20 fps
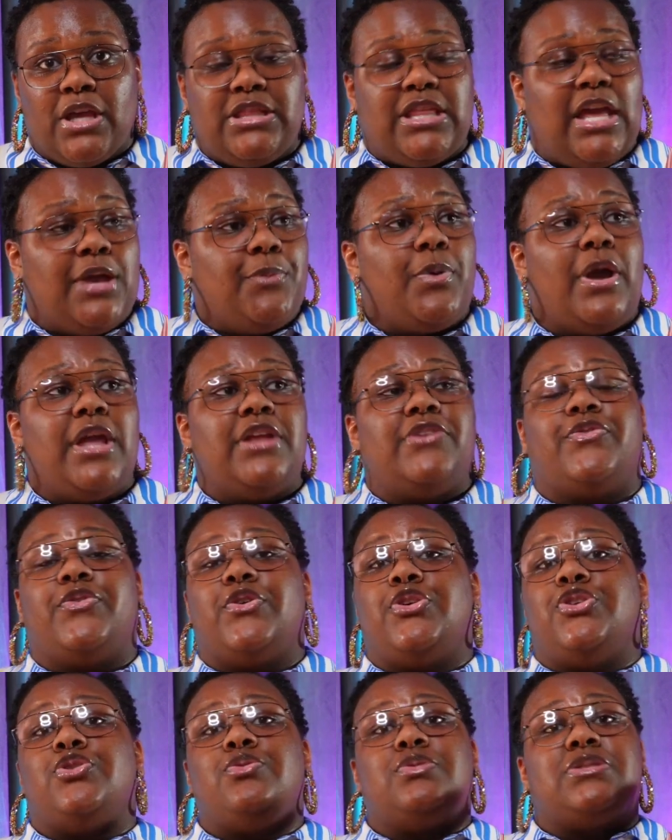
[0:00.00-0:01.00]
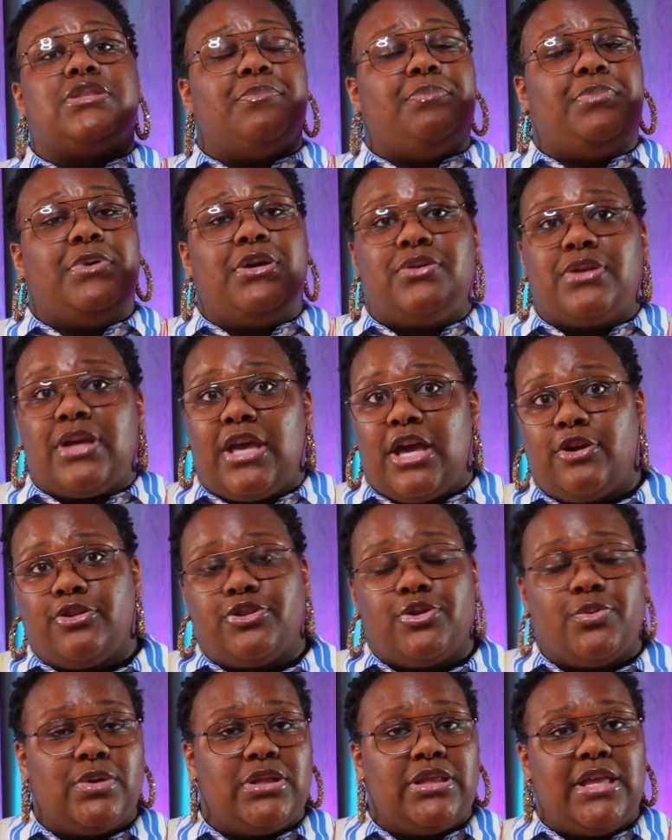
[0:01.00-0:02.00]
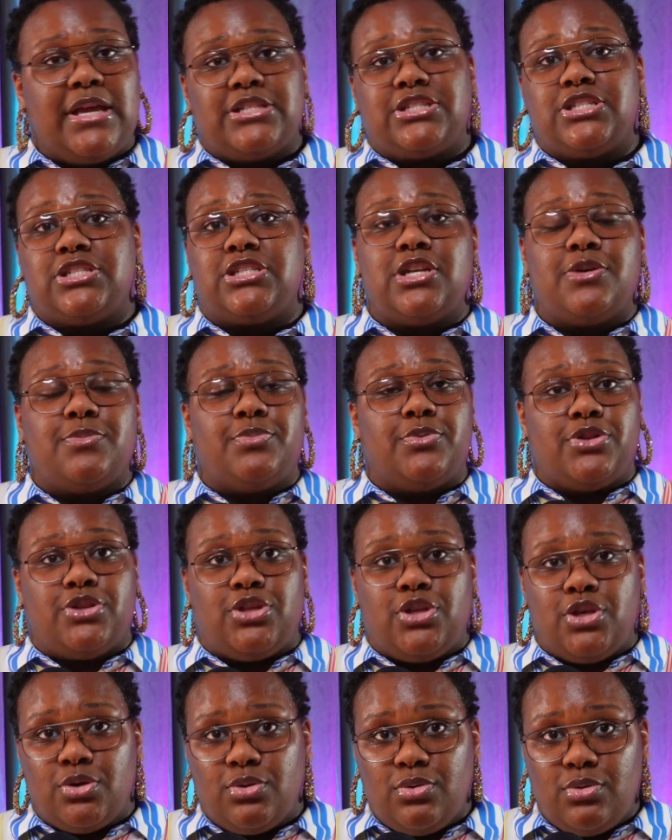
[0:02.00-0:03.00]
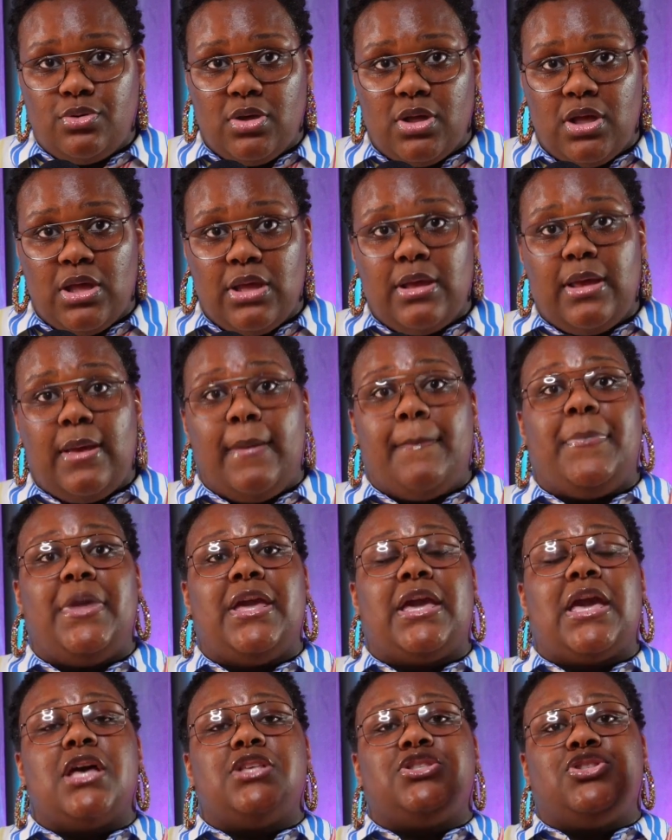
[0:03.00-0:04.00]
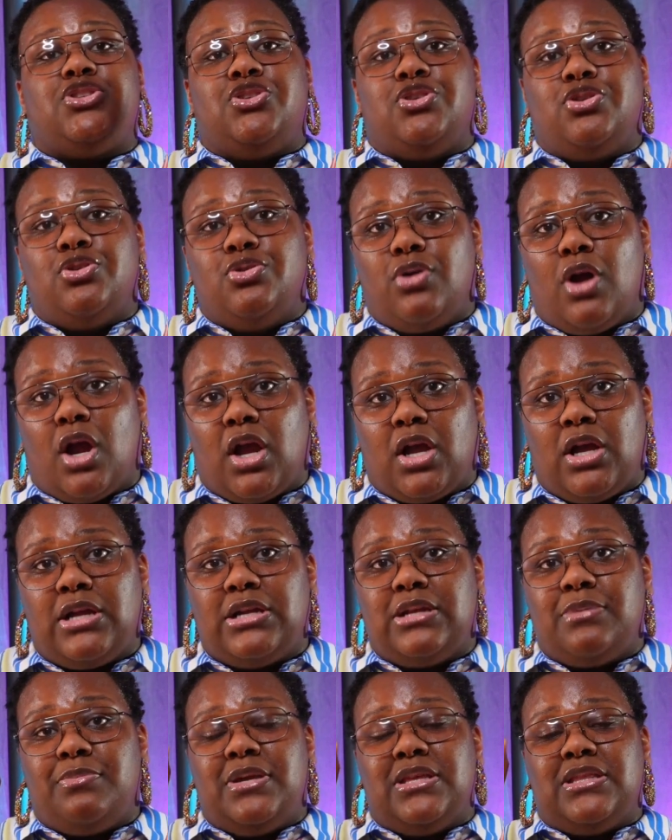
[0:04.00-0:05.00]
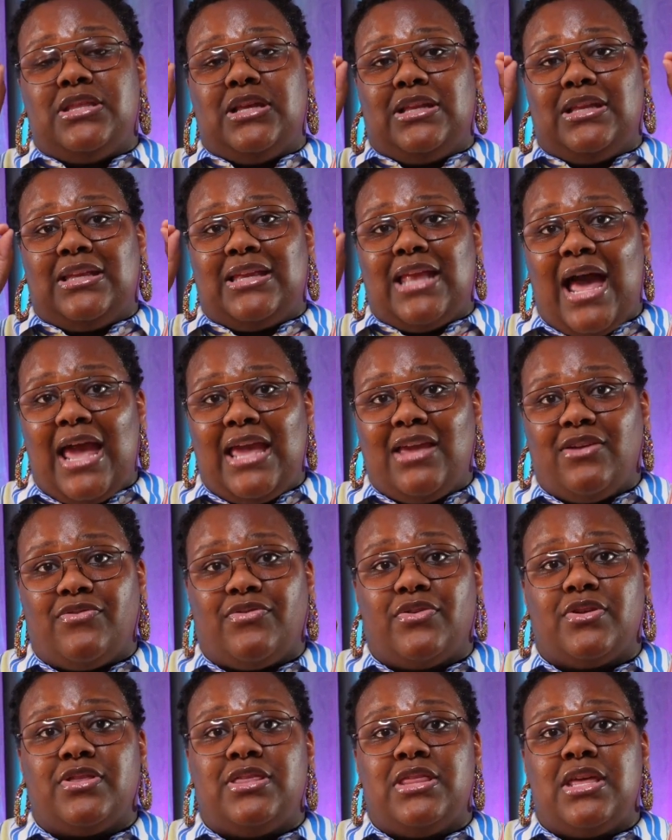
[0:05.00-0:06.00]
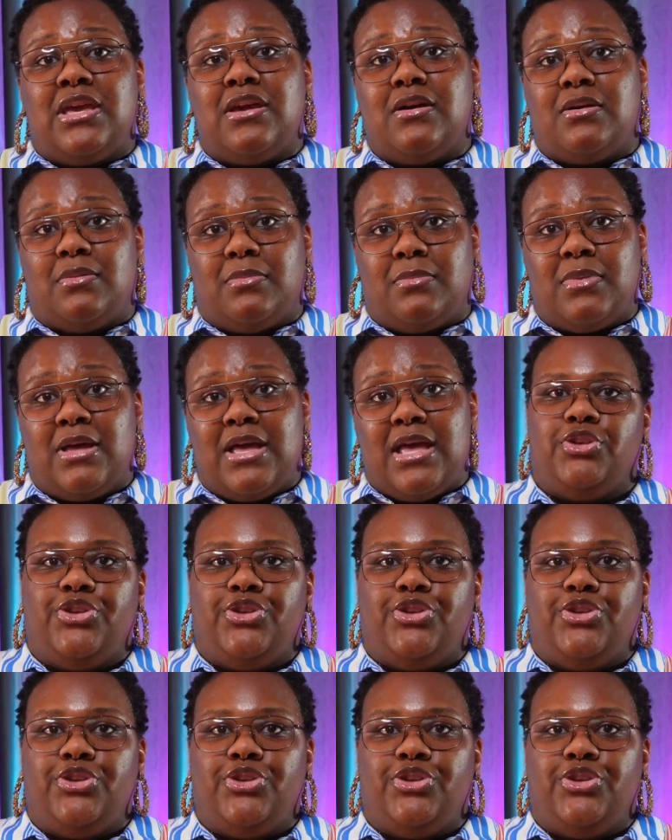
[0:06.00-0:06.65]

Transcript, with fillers: They waiting for you to build a healthy relationship with you because you are going to be the light for them.